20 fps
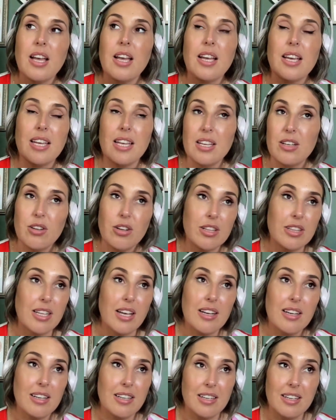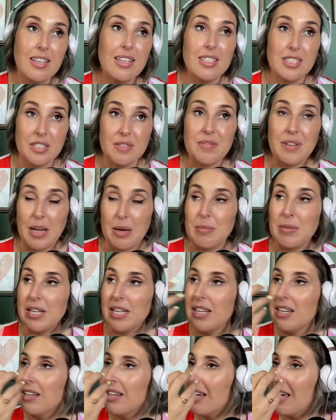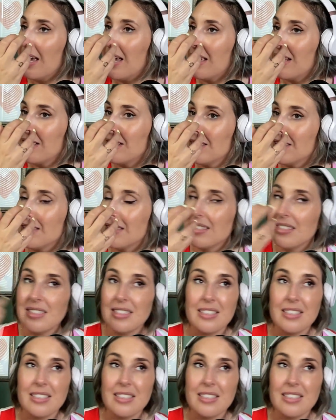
He learned that in his family and